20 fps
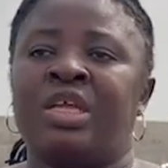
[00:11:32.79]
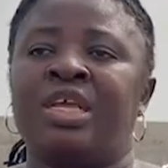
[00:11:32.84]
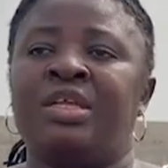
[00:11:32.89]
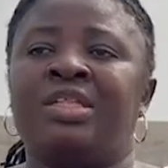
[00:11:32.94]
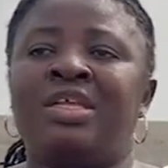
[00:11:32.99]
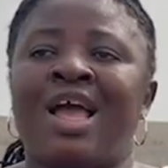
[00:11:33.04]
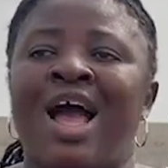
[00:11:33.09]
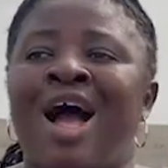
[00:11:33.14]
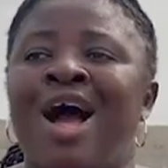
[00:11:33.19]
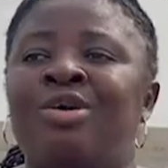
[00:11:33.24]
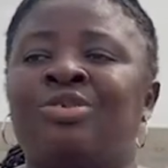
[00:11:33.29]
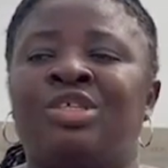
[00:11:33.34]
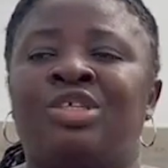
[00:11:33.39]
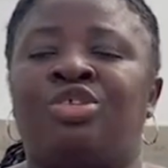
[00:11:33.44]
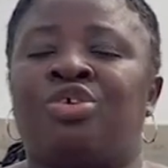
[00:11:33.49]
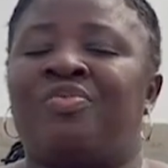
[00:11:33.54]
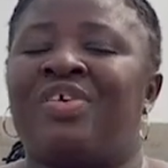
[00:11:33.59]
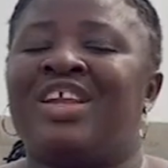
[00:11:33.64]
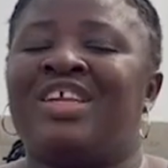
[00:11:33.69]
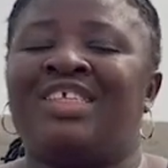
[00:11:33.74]
the house is
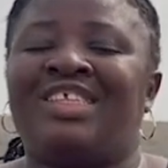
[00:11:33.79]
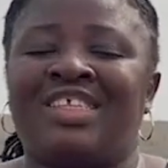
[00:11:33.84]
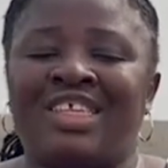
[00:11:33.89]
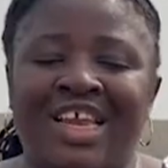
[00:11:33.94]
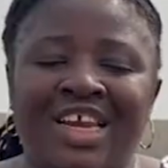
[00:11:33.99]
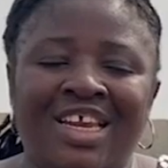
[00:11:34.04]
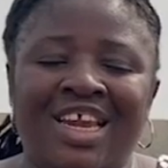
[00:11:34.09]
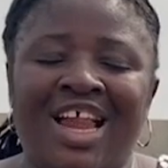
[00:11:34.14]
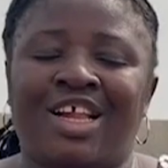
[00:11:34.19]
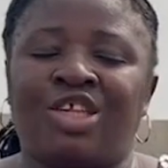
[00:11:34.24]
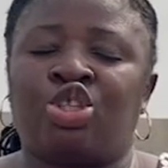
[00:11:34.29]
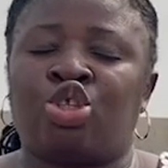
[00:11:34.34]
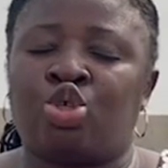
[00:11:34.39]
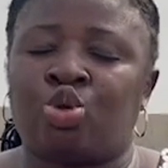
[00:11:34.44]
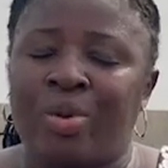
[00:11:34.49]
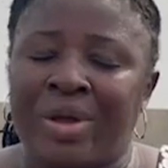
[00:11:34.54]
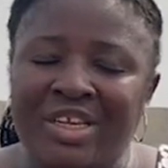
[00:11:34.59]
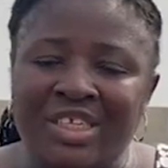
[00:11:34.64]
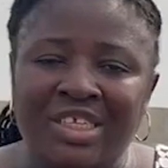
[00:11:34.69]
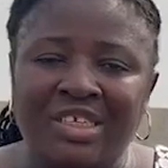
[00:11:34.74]
already selling at
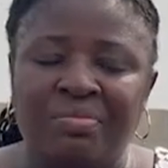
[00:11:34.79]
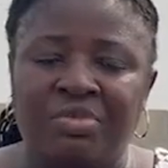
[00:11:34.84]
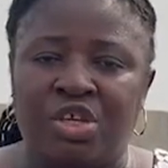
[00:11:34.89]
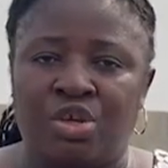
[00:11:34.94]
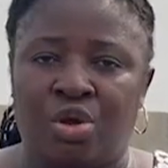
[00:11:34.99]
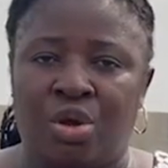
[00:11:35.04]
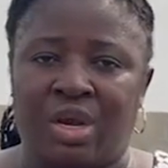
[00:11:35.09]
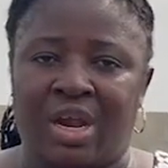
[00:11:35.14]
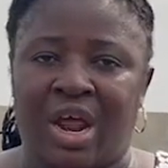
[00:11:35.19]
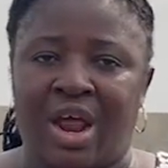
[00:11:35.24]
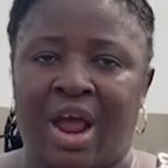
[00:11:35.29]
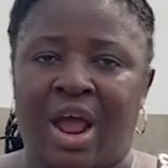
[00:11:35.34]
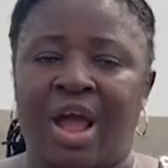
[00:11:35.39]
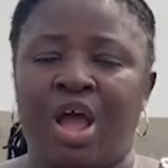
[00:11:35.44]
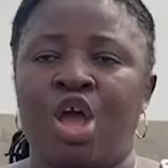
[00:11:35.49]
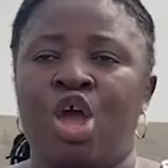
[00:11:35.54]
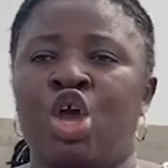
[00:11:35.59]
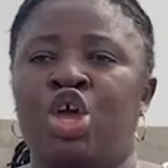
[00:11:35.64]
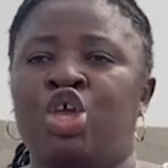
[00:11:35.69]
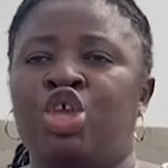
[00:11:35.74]
20 million
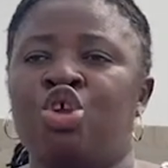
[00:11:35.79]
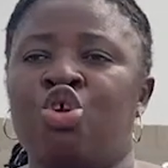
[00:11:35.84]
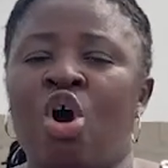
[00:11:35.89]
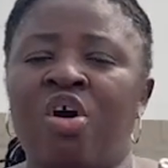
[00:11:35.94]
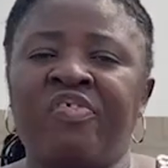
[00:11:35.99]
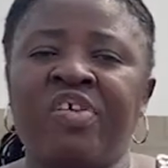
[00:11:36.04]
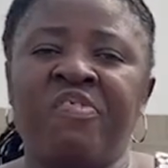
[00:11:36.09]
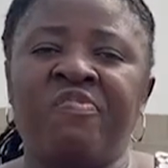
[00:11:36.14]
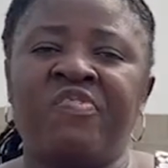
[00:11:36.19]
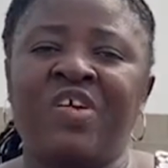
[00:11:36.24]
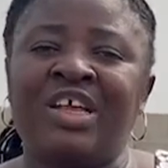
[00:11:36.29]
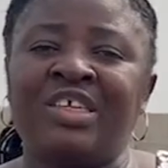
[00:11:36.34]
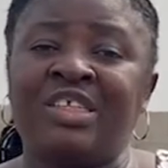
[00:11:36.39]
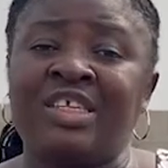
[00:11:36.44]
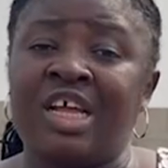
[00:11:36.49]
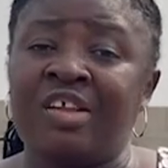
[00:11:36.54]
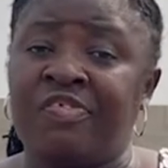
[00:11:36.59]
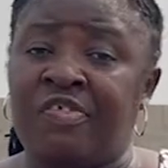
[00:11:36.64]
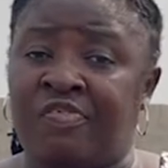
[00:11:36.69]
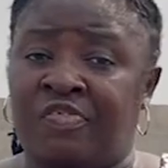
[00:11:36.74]
naira. You have
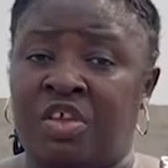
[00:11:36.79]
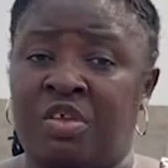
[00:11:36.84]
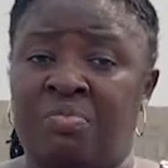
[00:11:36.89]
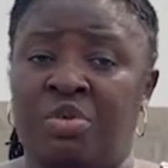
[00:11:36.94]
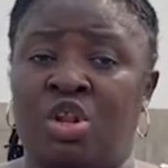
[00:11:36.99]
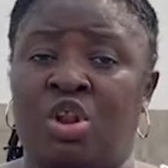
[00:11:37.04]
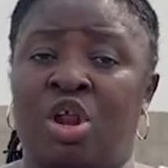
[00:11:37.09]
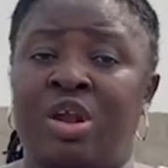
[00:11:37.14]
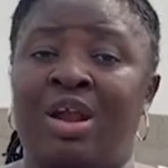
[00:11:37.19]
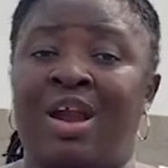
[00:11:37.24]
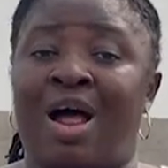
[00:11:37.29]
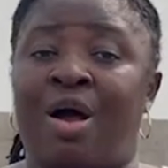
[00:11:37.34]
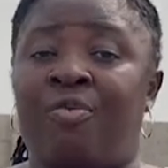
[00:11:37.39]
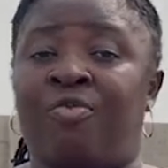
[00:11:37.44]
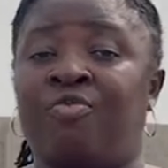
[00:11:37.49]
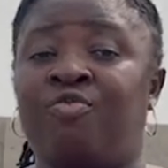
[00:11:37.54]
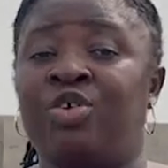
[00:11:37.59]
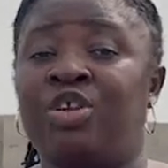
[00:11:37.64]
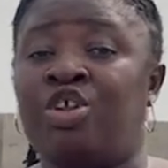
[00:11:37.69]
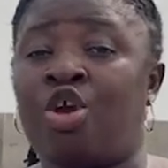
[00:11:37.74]
invested 15 million naira
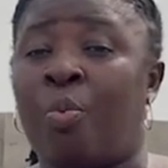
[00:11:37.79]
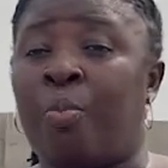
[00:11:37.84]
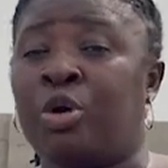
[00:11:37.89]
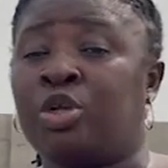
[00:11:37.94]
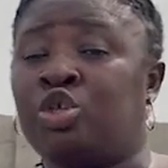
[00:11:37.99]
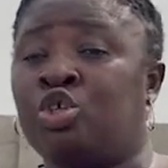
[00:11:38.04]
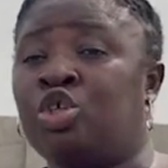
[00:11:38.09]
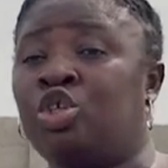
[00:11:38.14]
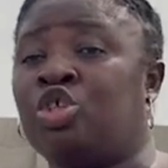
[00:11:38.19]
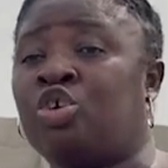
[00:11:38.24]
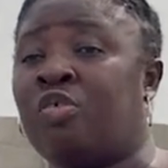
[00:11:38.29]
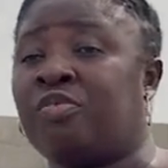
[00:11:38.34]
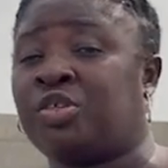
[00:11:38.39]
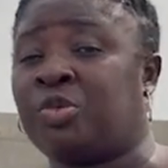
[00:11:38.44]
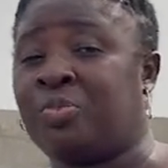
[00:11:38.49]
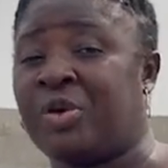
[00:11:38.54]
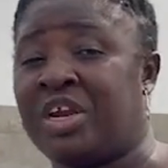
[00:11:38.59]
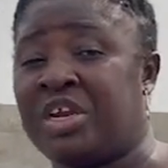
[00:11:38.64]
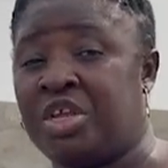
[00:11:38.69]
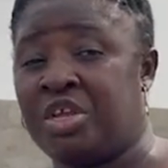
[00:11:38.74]
with the opportunity of
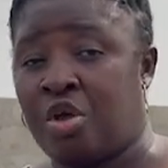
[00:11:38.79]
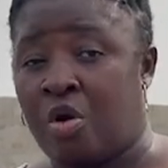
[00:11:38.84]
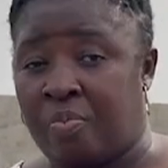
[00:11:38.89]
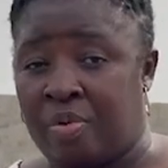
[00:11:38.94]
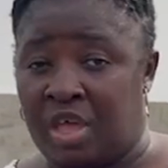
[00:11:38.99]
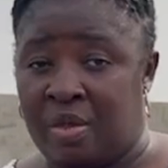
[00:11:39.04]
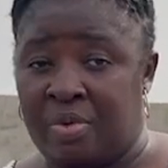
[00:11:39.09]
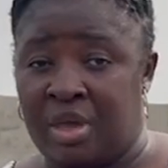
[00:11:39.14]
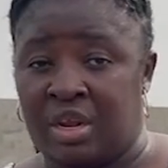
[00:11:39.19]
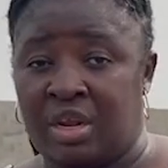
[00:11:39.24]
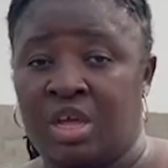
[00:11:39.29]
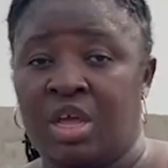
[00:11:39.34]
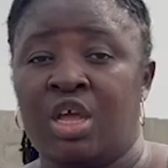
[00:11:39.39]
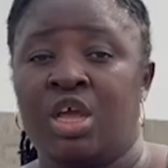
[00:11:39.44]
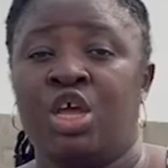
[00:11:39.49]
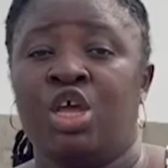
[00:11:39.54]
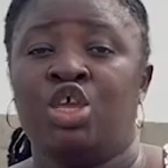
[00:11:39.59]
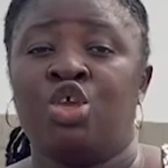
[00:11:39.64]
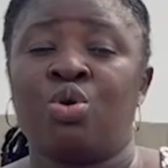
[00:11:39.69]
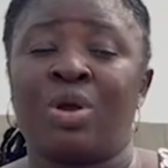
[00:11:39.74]
spreading your payment.
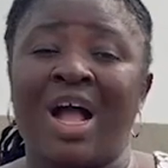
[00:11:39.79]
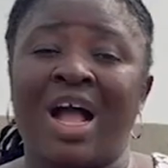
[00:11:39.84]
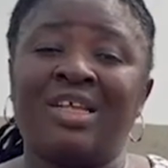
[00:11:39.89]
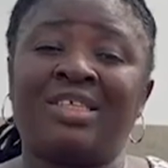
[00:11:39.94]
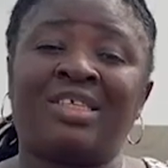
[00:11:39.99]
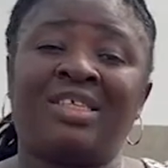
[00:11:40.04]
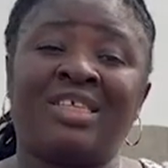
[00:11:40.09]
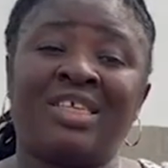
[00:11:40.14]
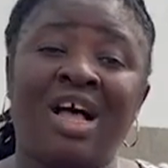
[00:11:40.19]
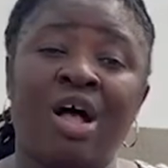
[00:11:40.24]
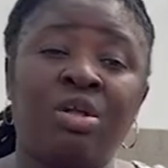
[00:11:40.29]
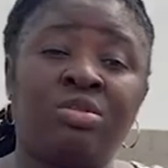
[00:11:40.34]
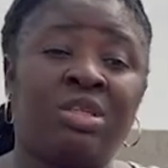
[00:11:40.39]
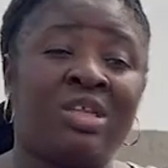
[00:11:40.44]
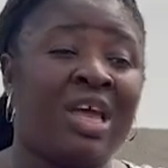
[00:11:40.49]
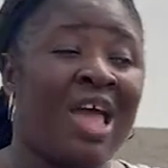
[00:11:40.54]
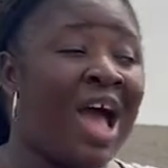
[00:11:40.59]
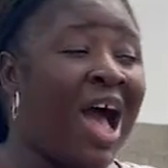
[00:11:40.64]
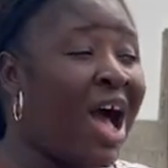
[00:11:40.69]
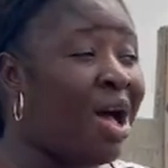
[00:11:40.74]
You can sell
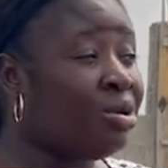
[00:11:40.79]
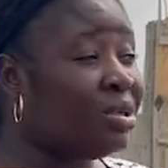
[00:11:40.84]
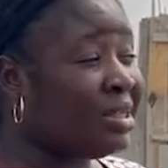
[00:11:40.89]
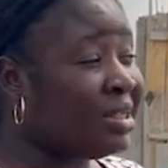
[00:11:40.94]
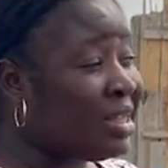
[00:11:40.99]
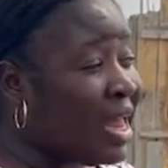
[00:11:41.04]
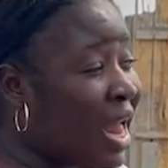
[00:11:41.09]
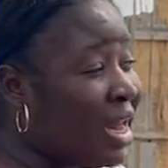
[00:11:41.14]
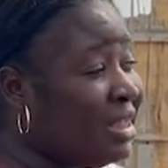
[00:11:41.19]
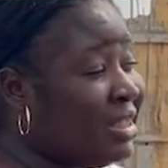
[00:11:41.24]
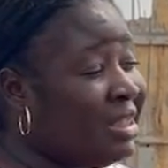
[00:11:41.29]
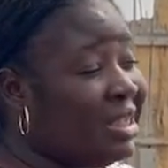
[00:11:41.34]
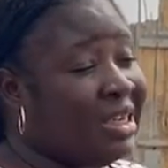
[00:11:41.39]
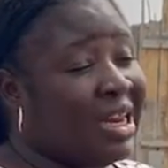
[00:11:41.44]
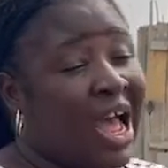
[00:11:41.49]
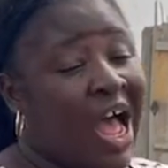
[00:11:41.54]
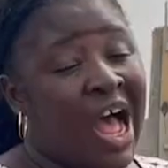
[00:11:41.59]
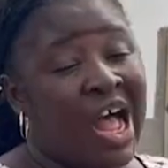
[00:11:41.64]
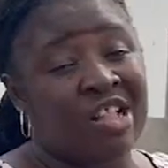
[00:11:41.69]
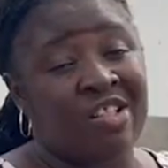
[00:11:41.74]
the house standing
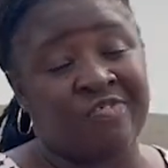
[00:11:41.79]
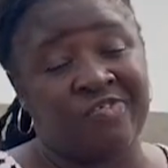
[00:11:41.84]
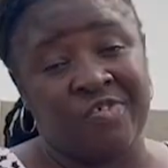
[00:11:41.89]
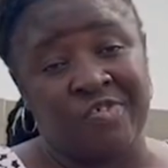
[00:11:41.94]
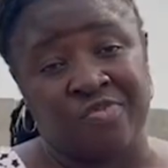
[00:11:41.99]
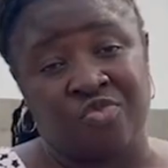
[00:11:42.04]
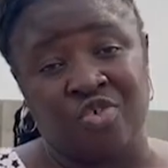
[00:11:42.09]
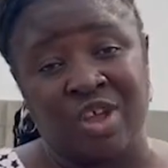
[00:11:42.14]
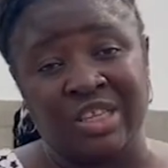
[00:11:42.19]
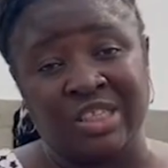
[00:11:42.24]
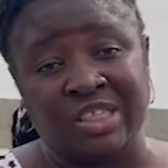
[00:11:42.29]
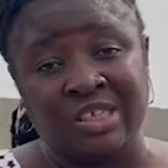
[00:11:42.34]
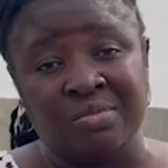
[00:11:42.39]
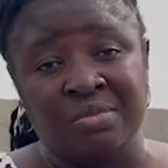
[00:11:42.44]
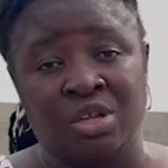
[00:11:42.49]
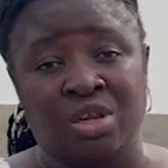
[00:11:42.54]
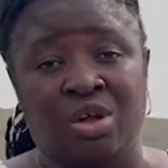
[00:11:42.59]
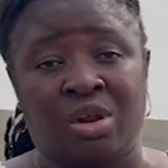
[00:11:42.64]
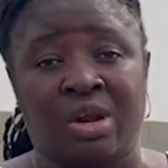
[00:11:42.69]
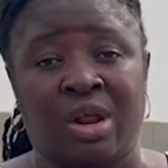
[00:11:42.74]
at 20
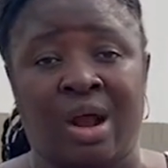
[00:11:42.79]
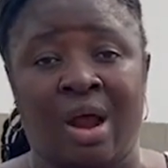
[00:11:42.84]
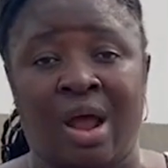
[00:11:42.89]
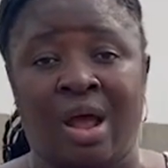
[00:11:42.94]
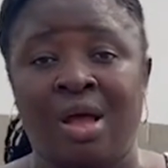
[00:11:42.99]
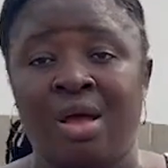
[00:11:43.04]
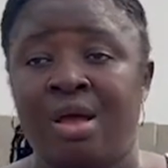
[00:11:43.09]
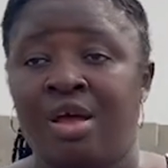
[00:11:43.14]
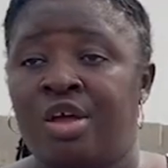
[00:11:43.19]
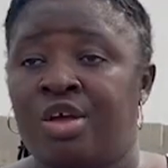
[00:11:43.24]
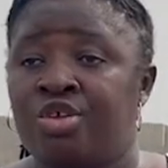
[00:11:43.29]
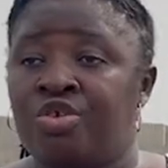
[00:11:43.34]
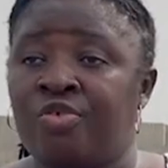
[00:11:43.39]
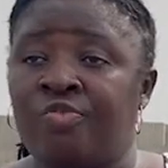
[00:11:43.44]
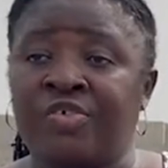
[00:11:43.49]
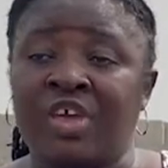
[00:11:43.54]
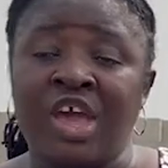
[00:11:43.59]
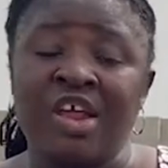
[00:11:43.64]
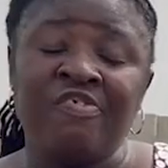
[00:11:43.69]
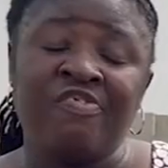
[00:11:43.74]
million naira. You
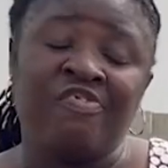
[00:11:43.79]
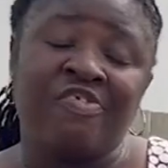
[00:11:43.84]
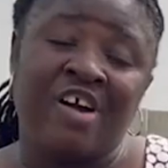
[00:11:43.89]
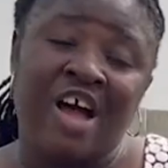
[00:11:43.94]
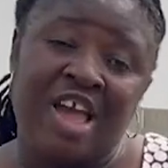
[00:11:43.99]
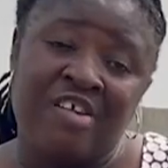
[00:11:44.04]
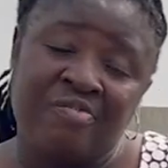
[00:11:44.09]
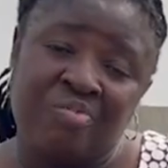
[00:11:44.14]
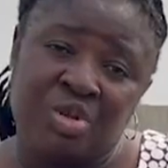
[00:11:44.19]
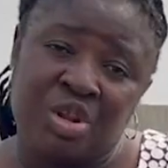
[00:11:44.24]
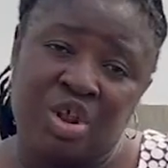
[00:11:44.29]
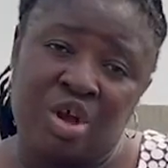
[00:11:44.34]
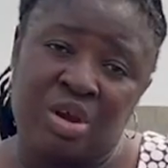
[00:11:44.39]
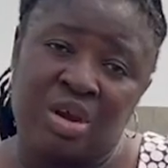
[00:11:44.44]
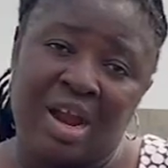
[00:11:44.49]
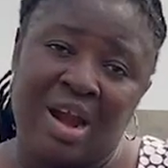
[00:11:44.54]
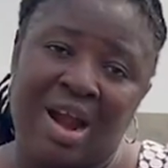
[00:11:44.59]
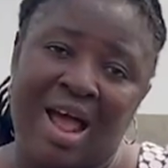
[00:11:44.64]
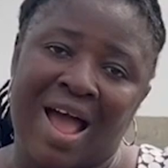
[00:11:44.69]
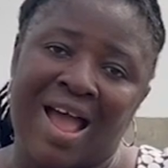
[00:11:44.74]
gain 5 million
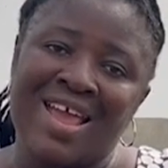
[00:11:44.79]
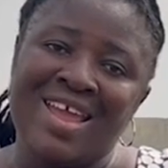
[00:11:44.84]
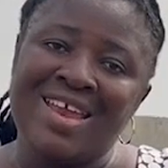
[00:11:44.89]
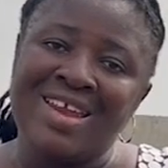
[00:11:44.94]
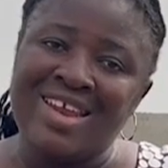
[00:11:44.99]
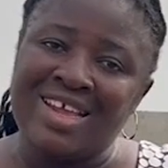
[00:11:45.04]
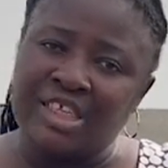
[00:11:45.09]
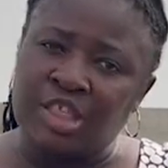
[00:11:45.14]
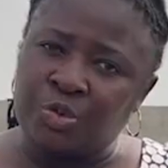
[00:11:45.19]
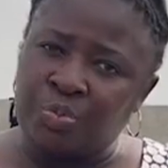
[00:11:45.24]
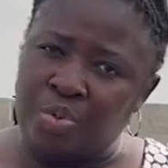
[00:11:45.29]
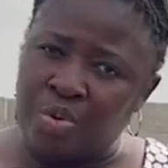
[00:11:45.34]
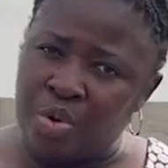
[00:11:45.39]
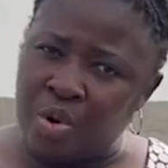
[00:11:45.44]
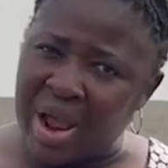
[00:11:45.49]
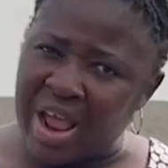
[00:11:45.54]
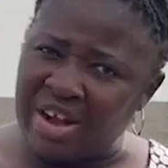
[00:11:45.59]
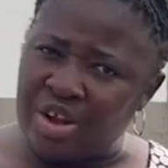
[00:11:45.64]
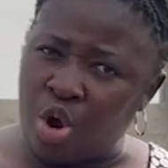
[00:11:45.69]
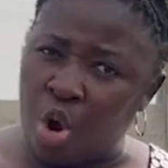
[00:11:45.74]
naira in the
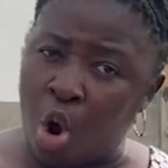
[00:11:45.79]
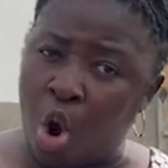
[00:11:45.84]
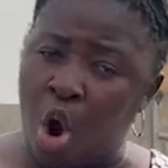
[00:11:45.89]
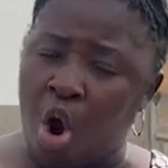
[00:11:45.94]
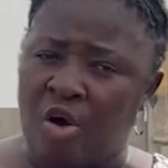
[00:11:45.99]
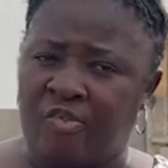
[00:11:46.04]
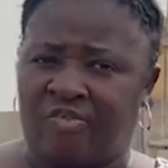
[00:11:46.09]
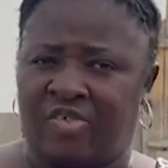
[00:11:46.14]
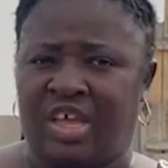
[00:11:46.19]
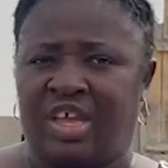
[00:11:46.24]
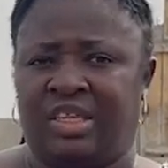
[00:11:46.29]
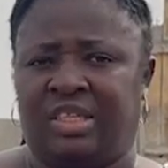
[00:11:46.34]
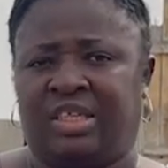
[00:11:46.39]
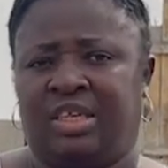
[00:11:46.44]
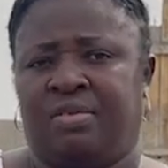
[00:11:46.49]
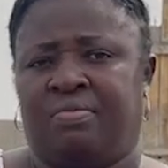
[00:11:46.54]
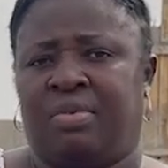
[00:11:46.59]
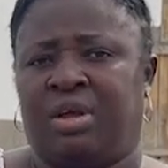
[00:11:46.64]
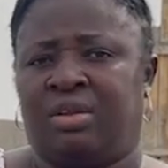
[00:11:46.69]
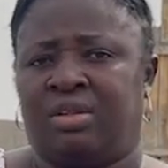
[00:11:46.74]
spread of
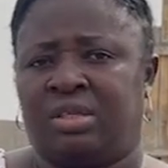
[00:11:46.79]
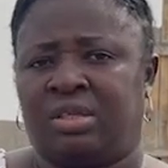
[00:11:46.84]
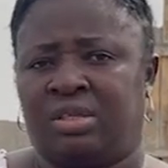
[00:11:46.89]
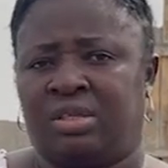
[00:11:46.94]
18 months,